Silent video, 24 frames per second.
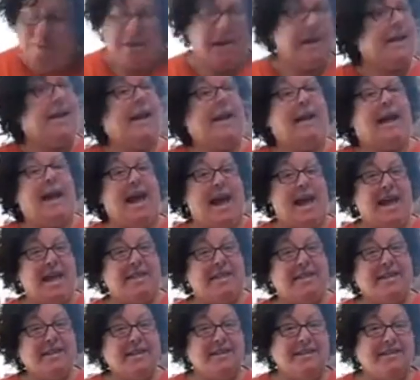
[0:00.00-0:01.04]
be making
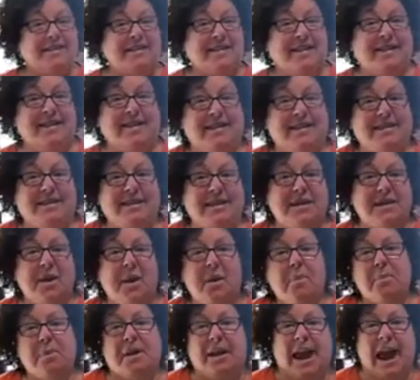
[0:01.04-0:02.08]
Hayley's
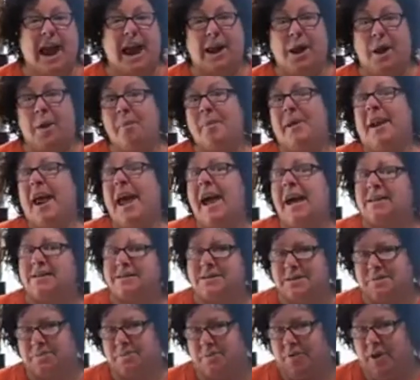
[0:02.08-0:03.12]
Easy Banana
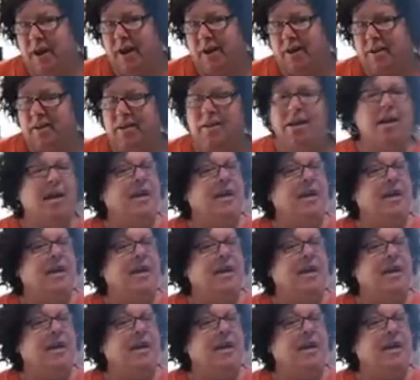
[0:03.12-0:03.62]
Bonanza bread.